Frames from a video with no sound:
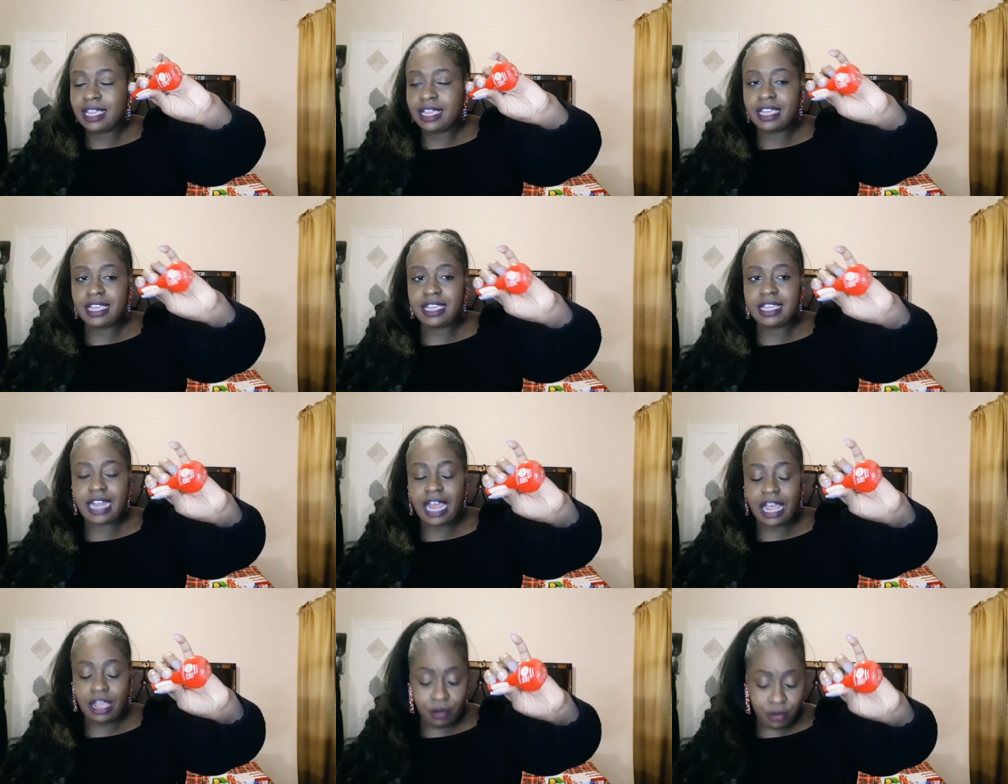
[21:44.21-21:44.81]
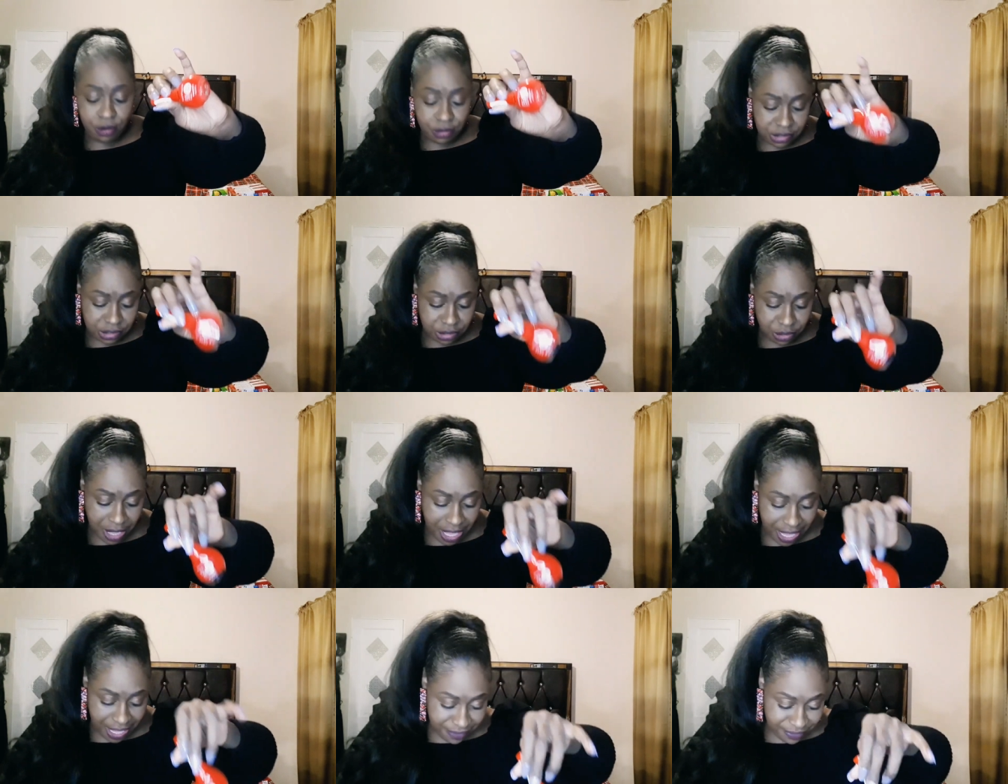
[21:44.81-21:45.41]
And I
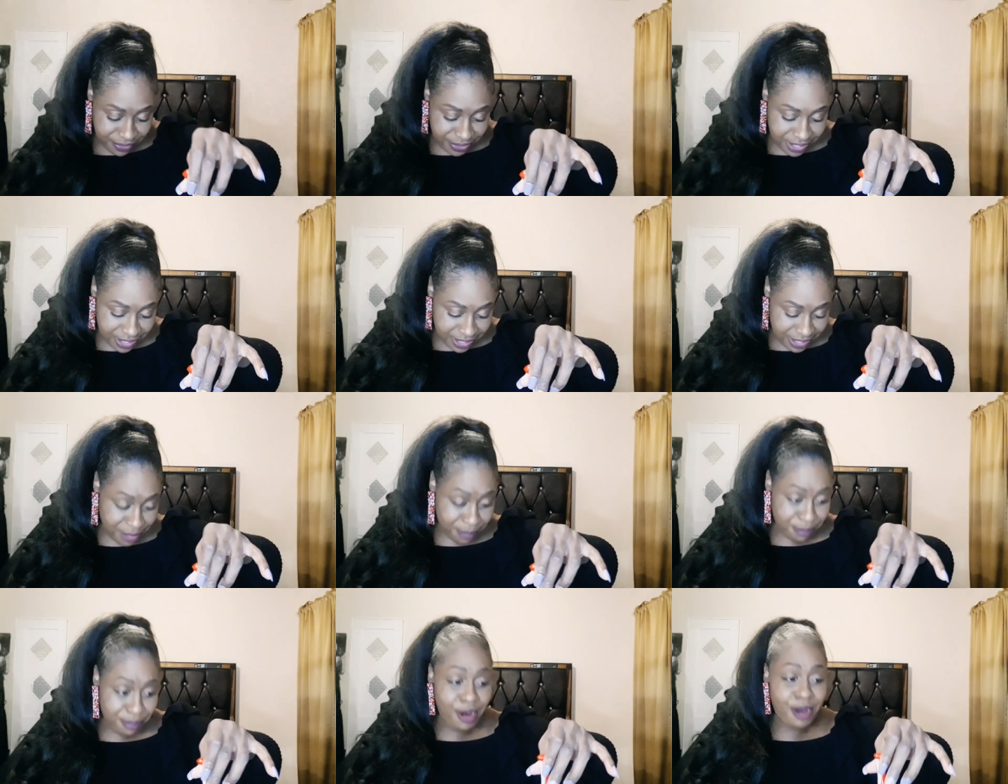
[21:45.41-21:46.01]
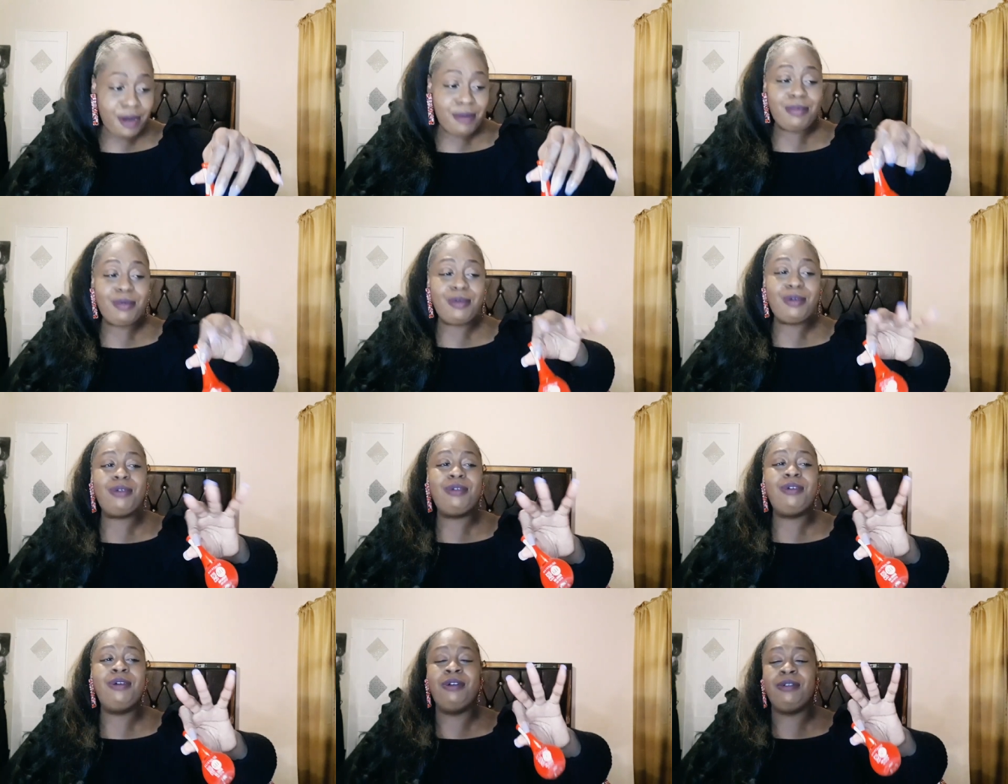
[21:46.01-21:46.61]
also have it in
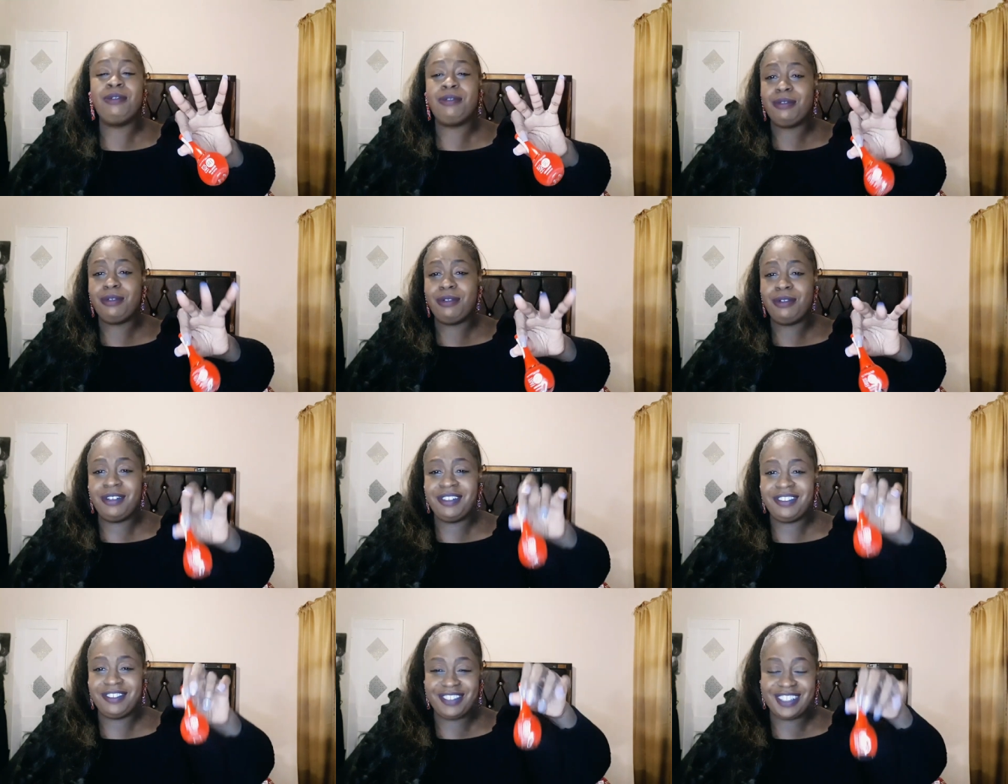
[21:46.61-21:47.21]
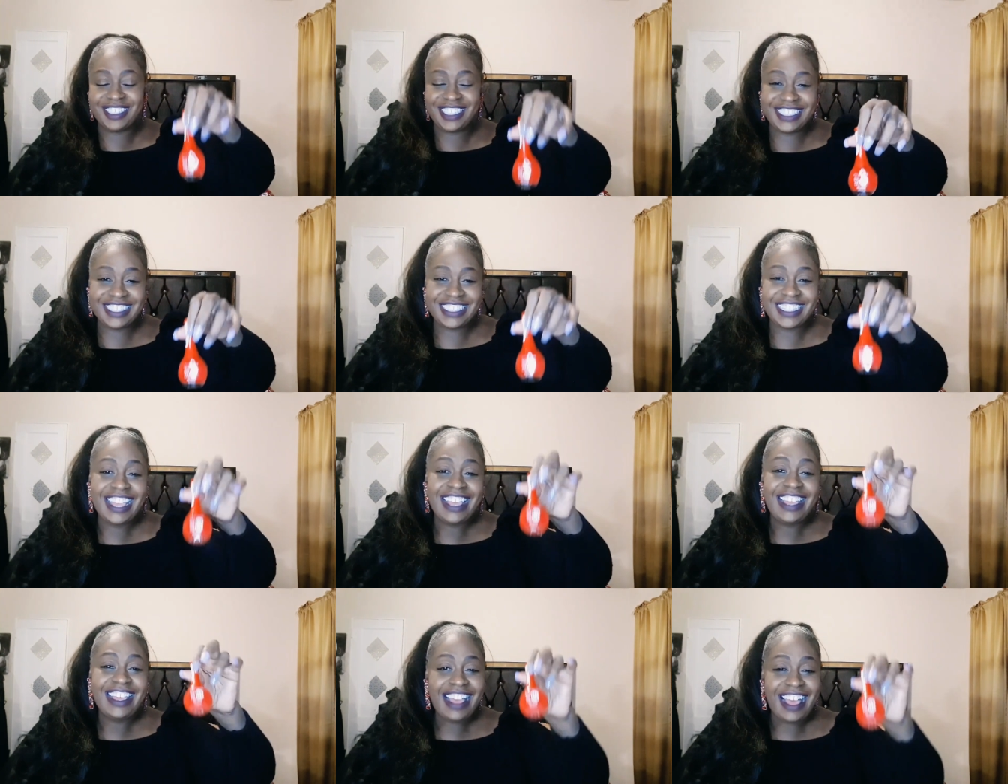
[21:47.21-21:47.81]
purple, which
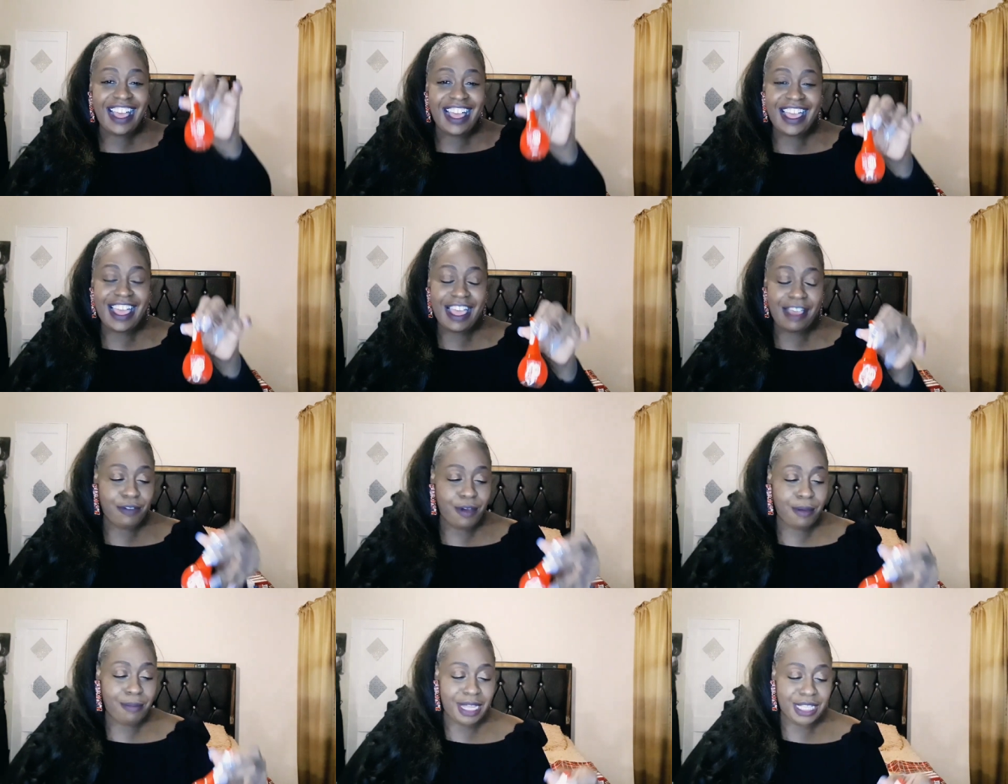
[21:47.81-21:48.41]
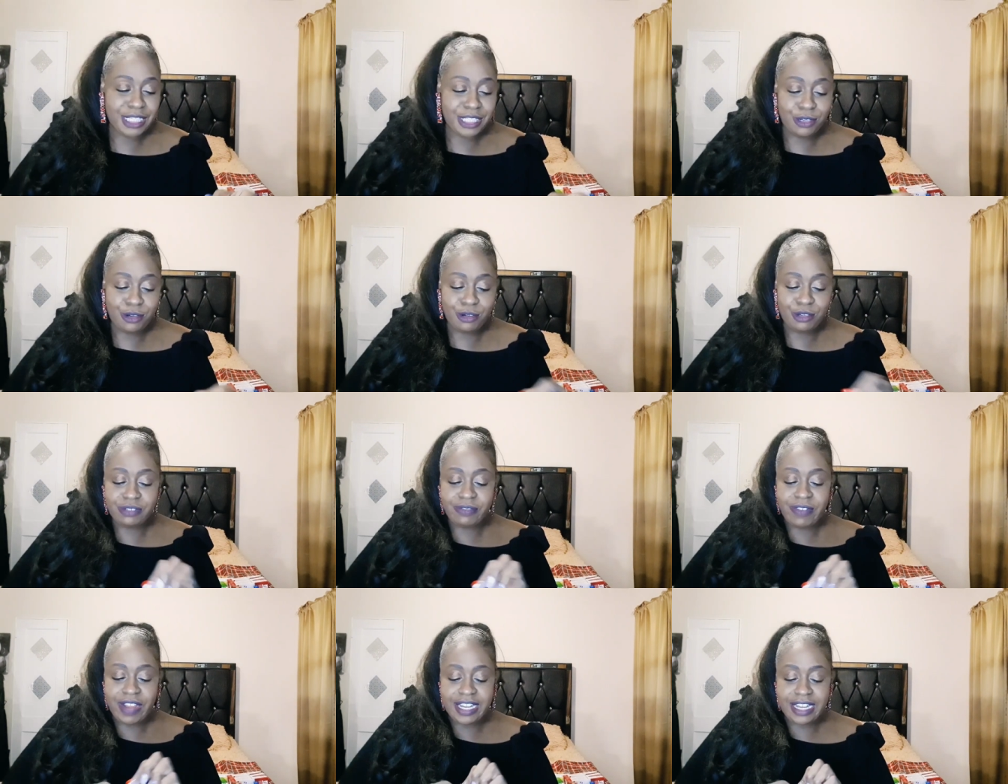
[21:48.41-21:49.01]
I have on my
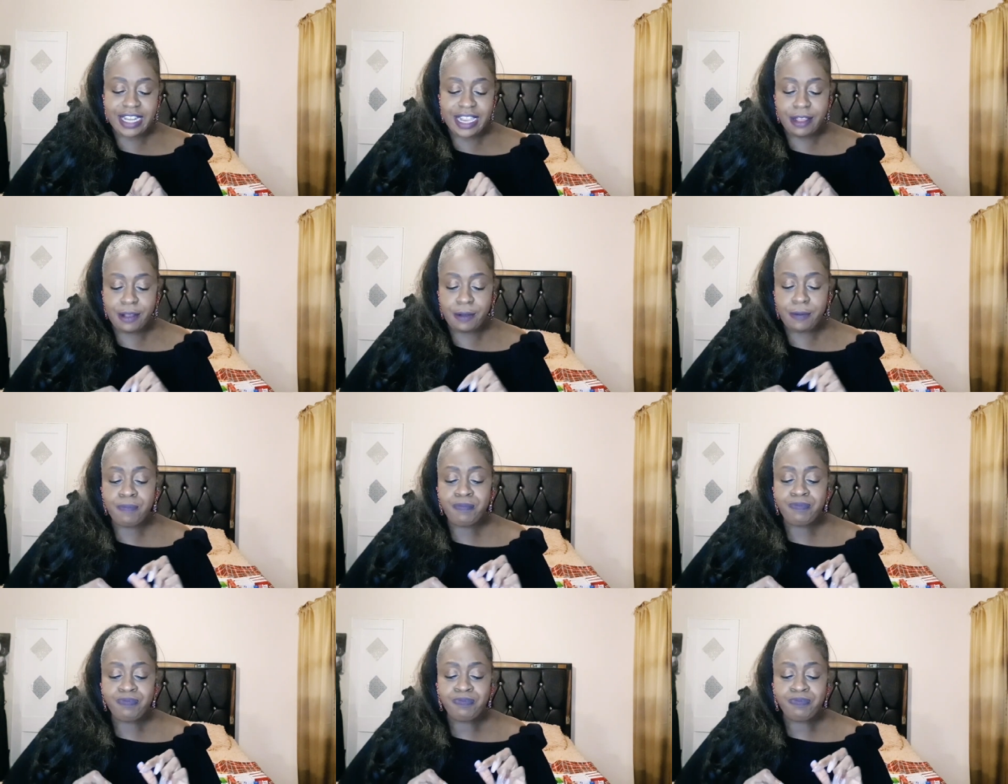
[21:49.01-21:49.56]
toes right now.